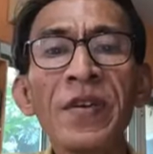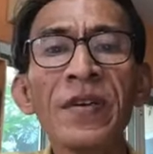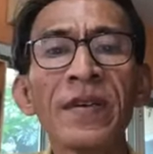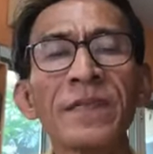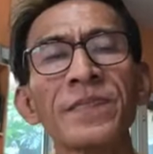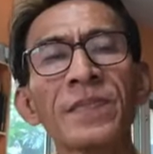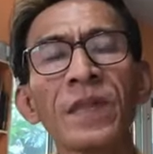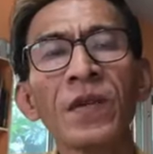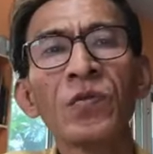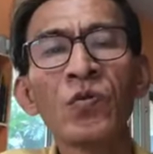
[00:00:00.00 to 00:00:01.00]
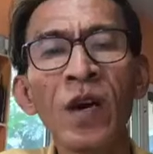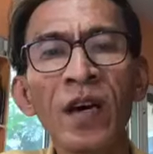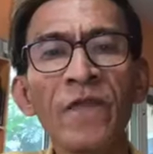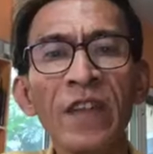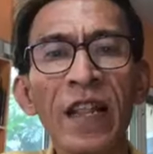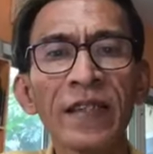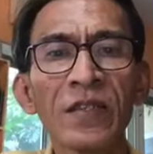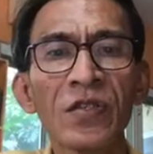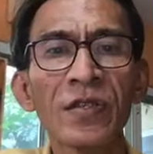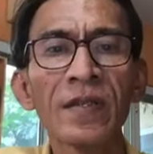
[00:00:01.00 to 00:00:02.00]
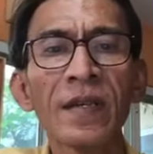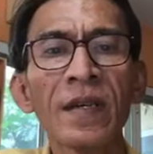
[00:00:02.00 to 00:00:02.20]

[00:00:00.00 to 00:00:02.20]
here to her village